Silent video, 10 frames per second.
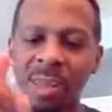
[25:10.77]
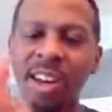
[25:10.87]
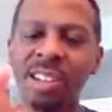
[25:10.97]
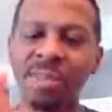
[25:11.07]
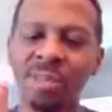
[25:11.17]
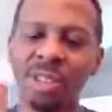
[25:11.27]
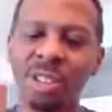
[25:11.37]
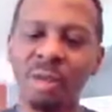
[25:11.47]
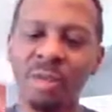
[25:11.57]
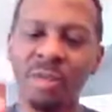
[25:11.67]
I'll probably
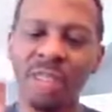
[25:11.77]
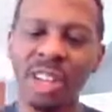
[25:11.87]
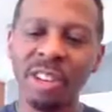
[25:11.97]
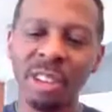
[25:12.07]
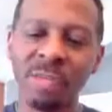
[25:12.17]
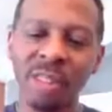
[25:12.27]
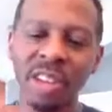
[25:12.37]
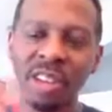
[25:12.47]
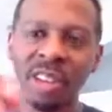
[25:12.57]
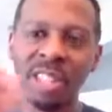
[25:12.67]
shoot a video
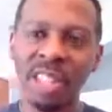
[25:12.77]
explaining all the